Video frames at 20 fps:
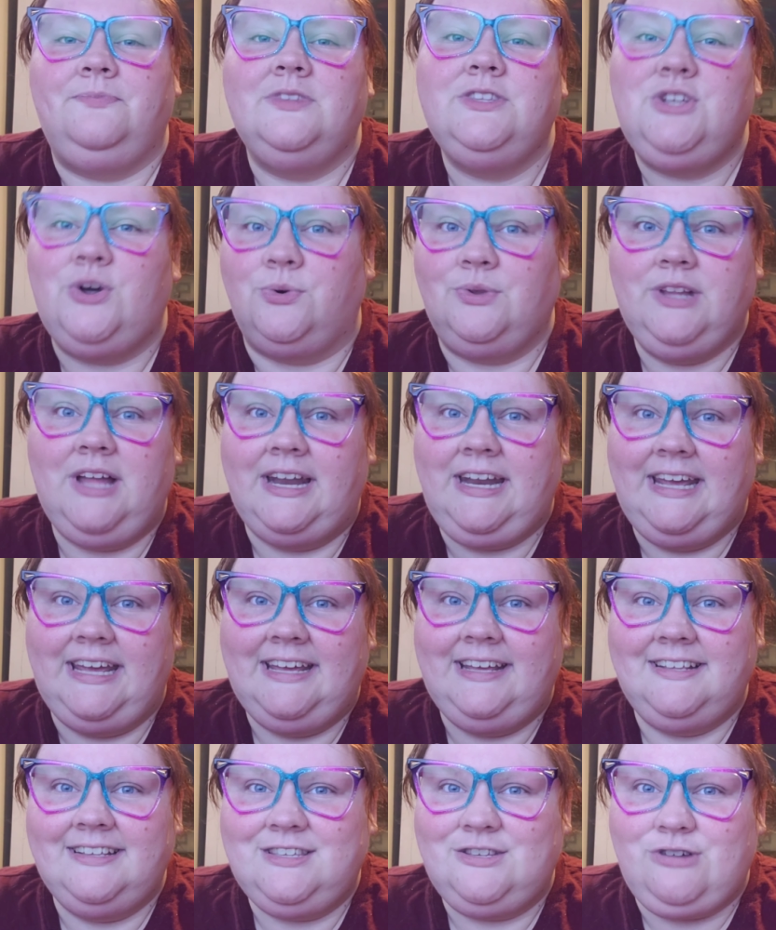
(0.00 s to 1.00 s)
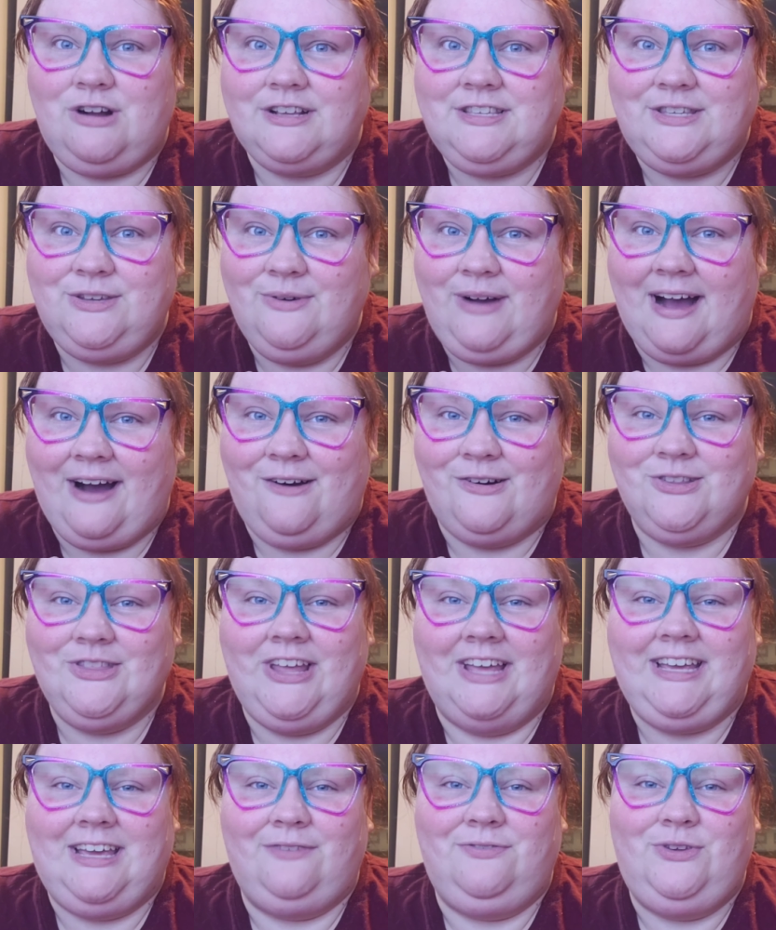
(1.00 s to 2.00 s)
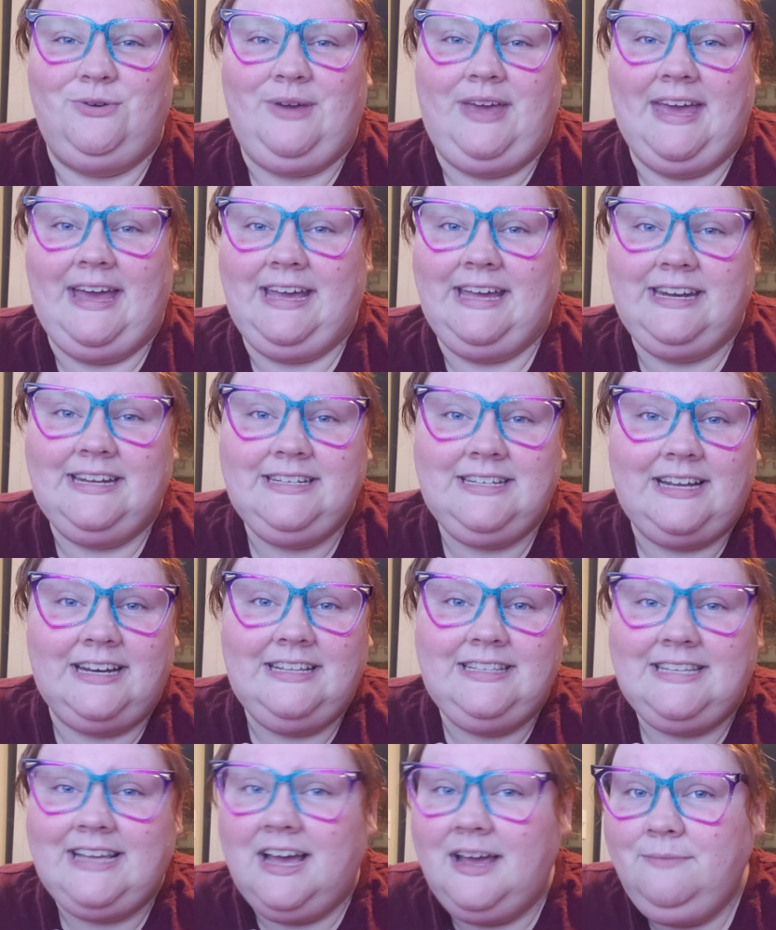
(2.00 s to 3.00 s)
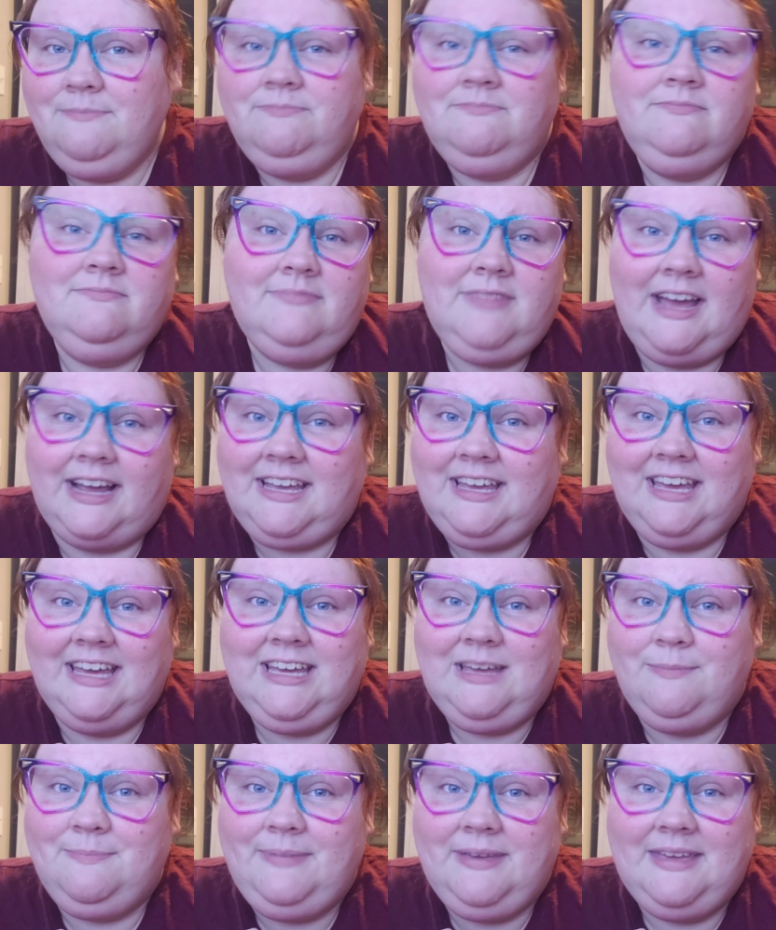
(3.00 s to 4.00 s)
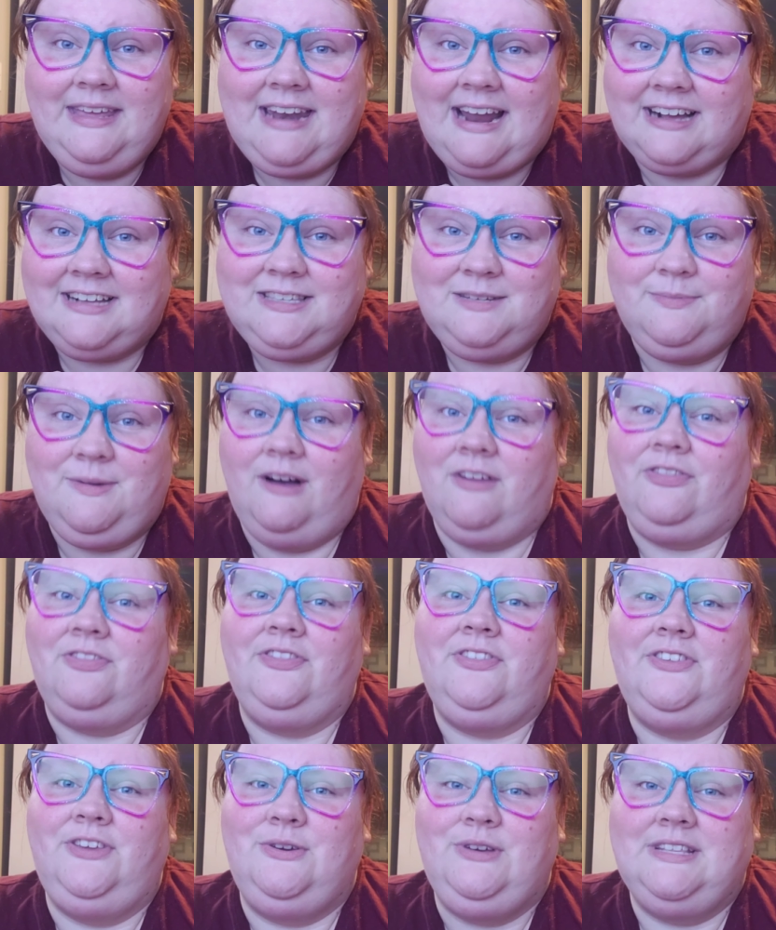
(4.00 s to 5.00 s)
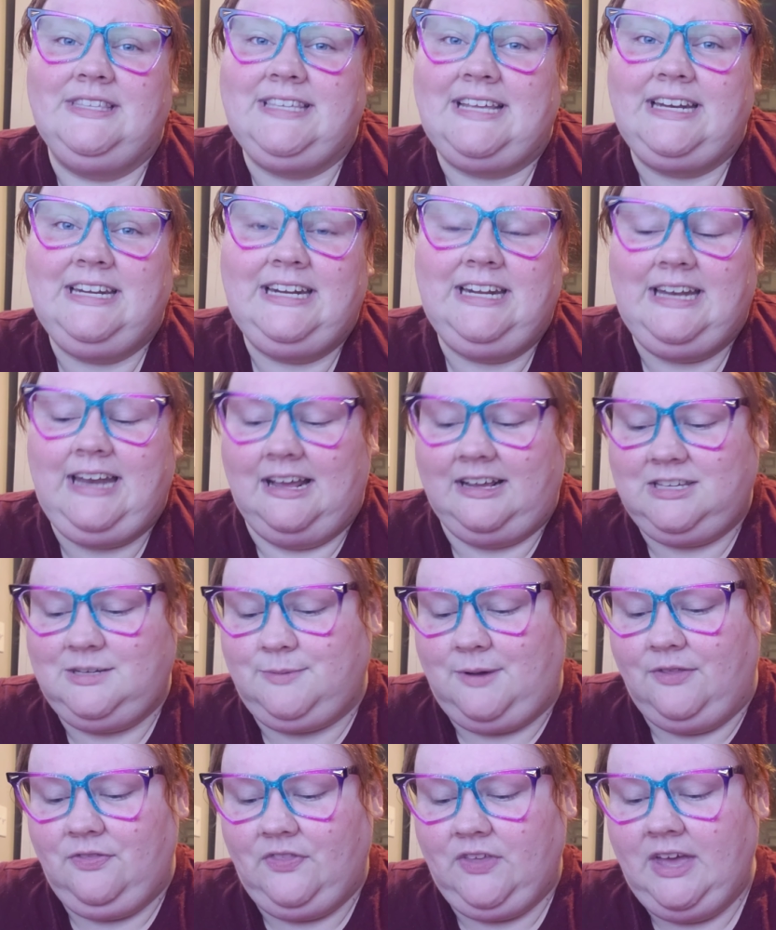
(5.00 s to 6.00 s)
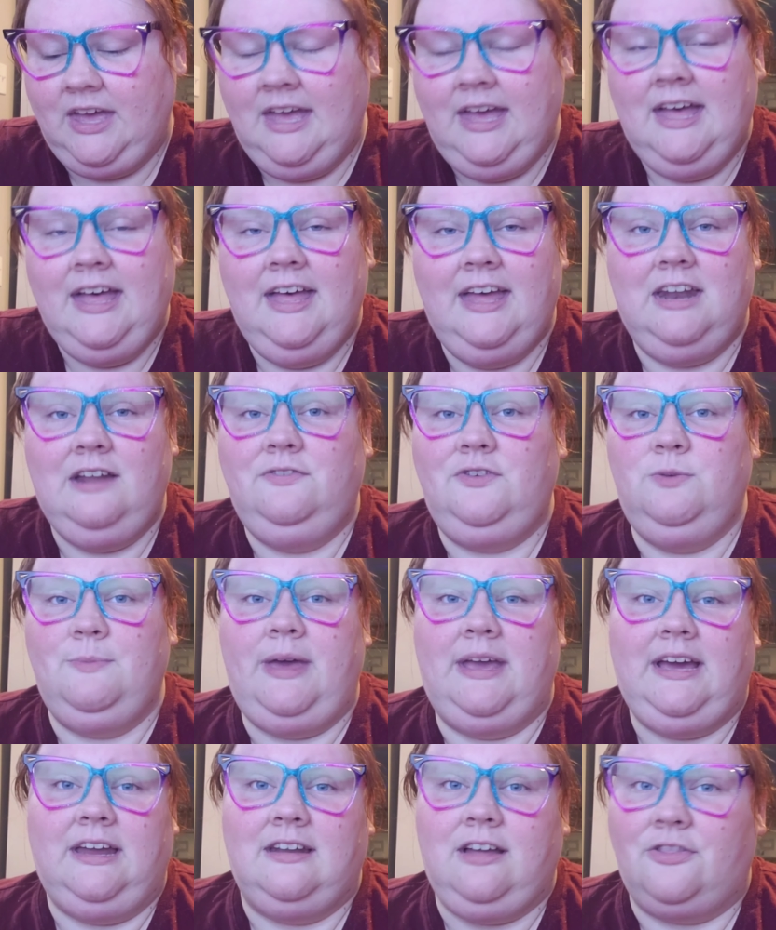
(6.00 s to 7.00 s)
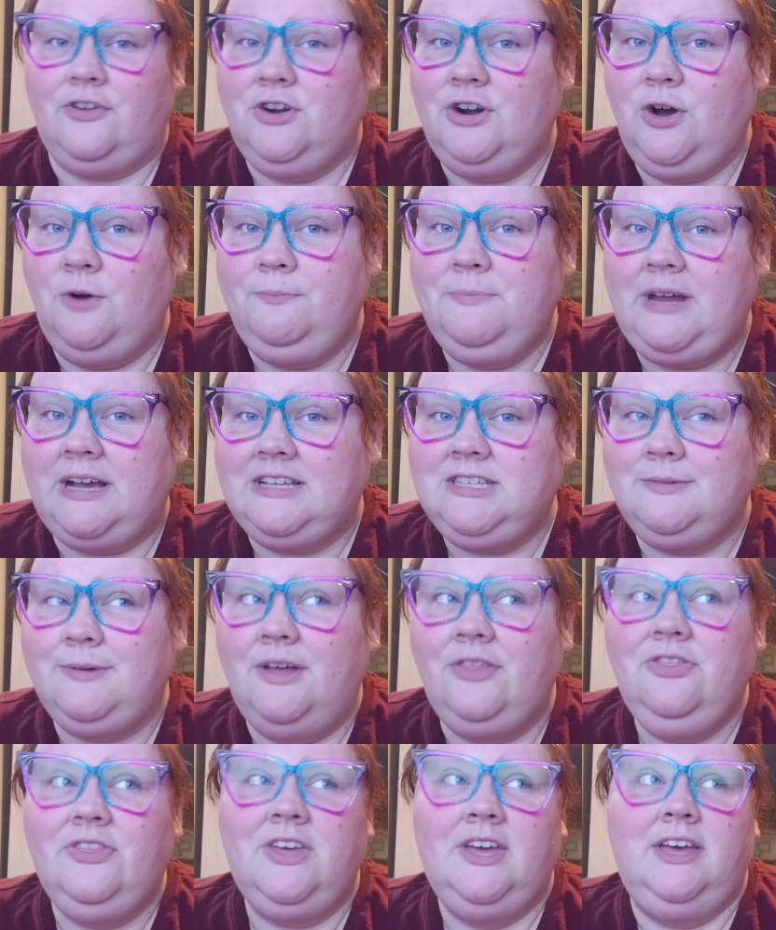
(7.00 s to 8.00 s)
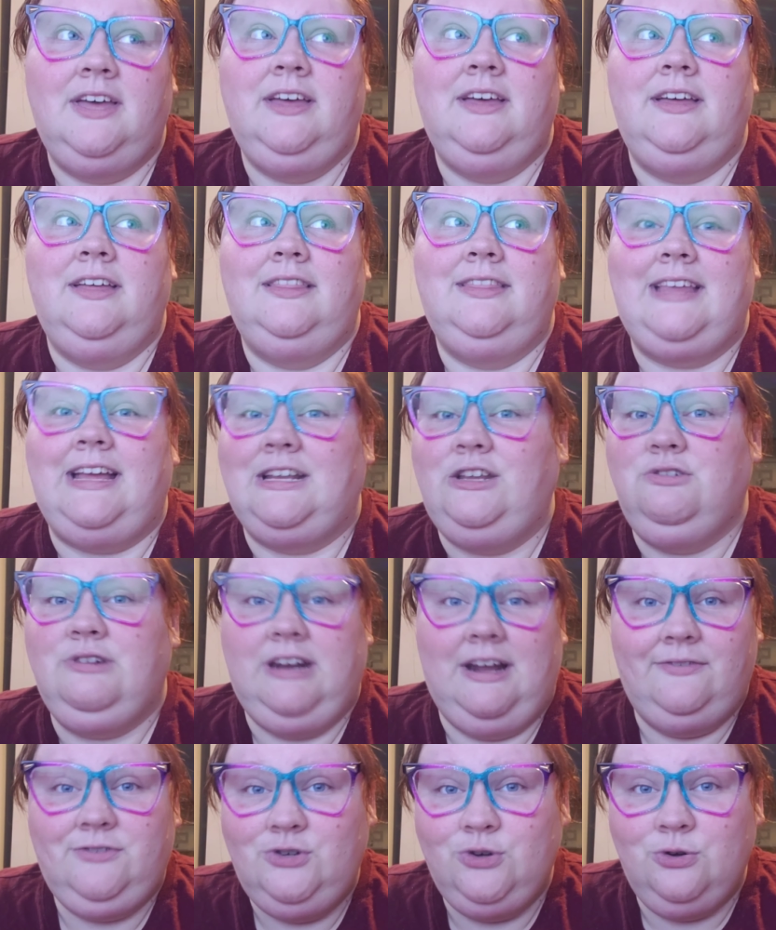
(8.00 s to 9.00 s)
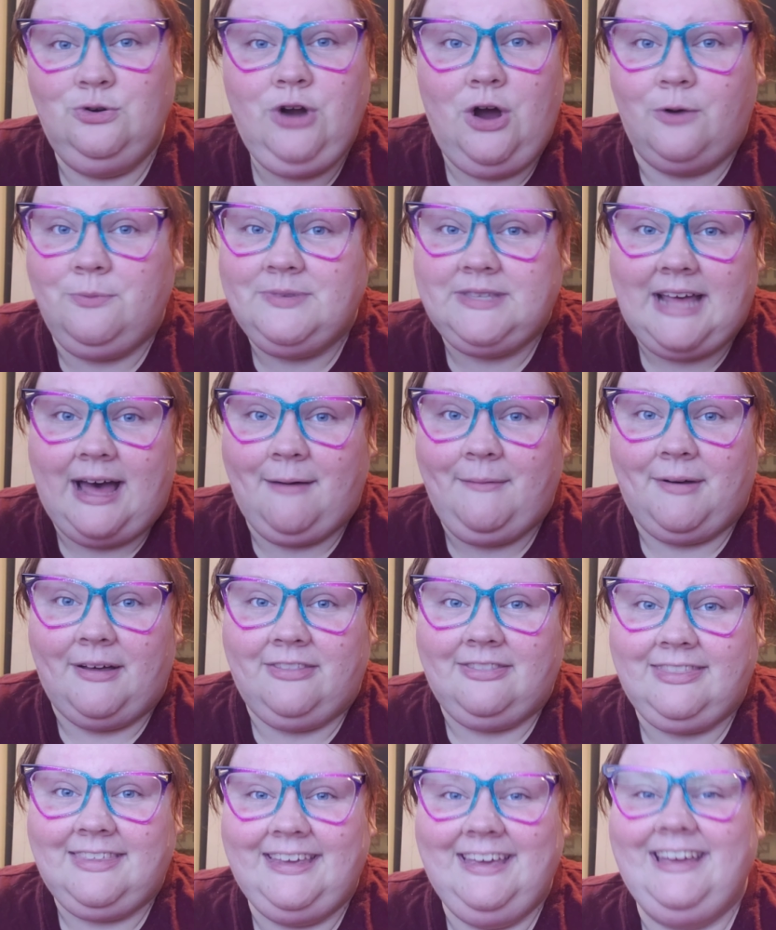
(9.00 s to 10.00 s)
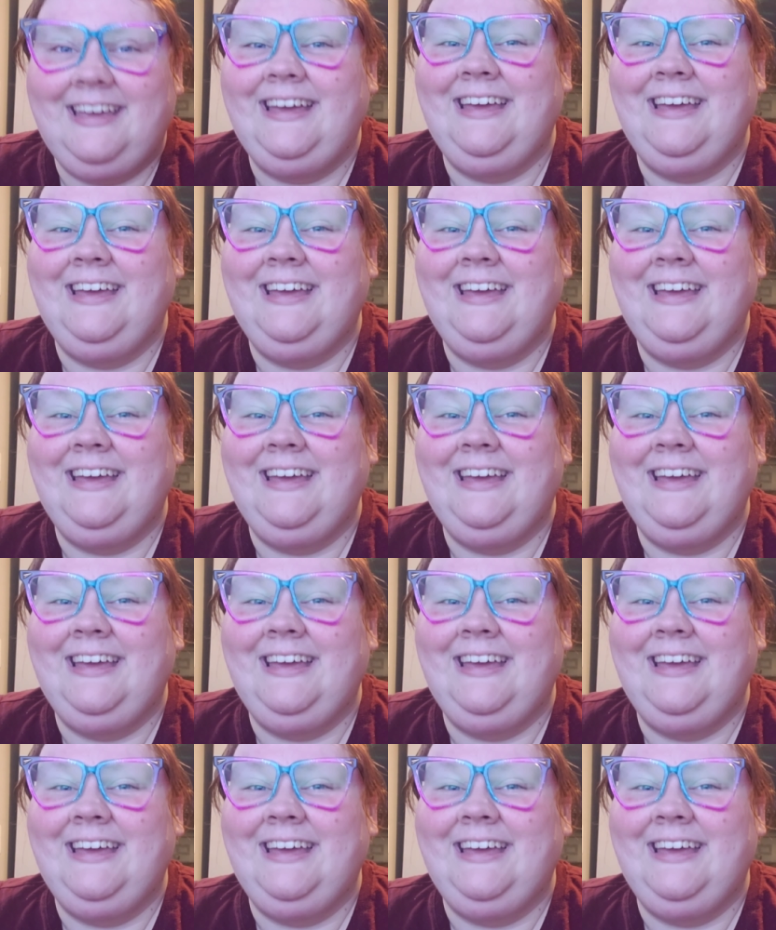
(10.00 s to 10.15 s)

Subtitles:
don't let it stress you out. Like if you can't get it done in time, that it can be next month. You can send it in next month. And if you make another gnome next month, then you can have 2 gnomes that month.